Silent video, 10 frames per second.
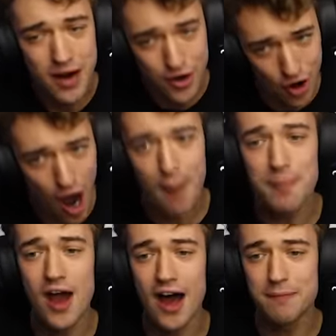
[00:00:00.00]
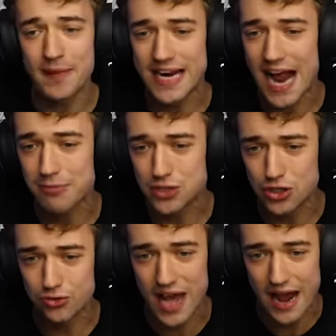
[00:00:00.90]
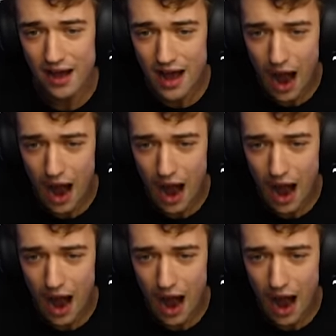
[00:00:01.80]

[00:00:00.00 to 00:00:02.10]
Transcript: Nope, not being able to do that.